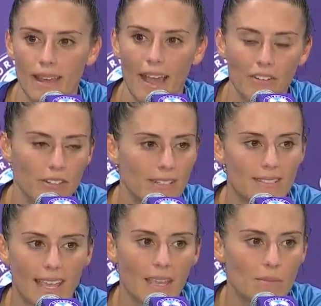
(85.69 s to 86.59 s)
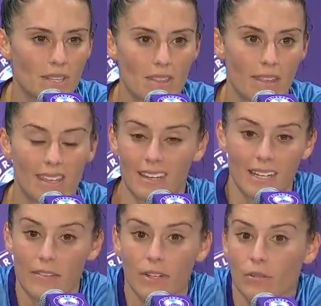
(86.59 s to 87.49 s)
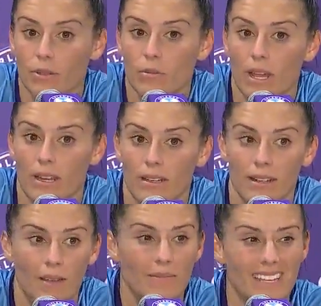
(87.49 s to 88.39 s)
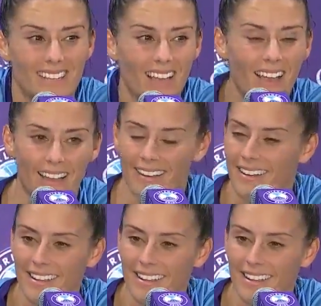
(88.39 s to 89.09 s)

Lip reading: after these games and thinking, even if we win, I'm like, God,